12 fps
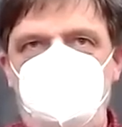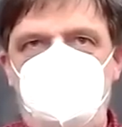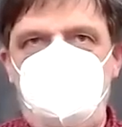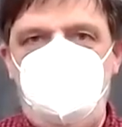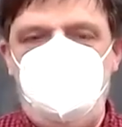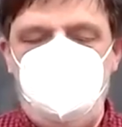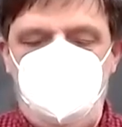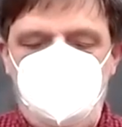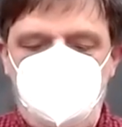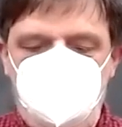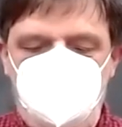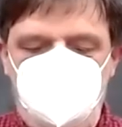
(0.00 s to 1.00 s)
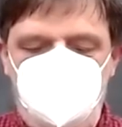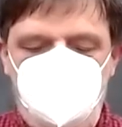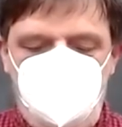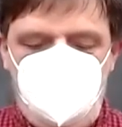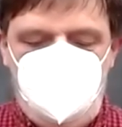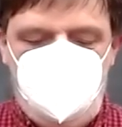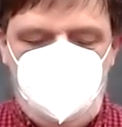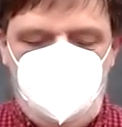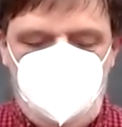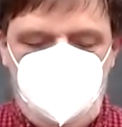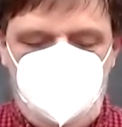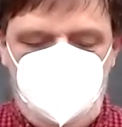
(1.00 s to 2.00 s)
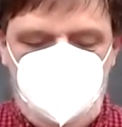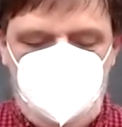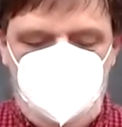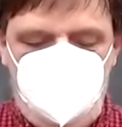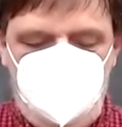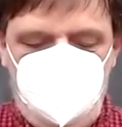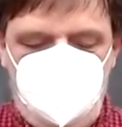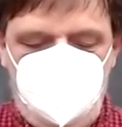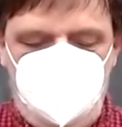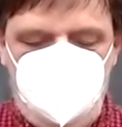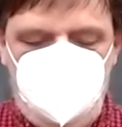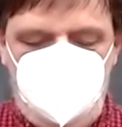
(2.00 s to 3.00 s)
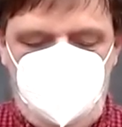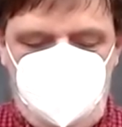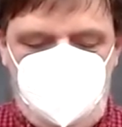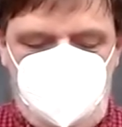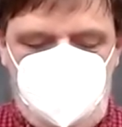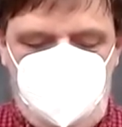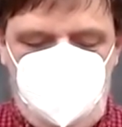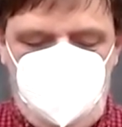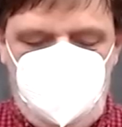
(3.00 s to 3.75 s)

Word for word: right, like, you know, uh,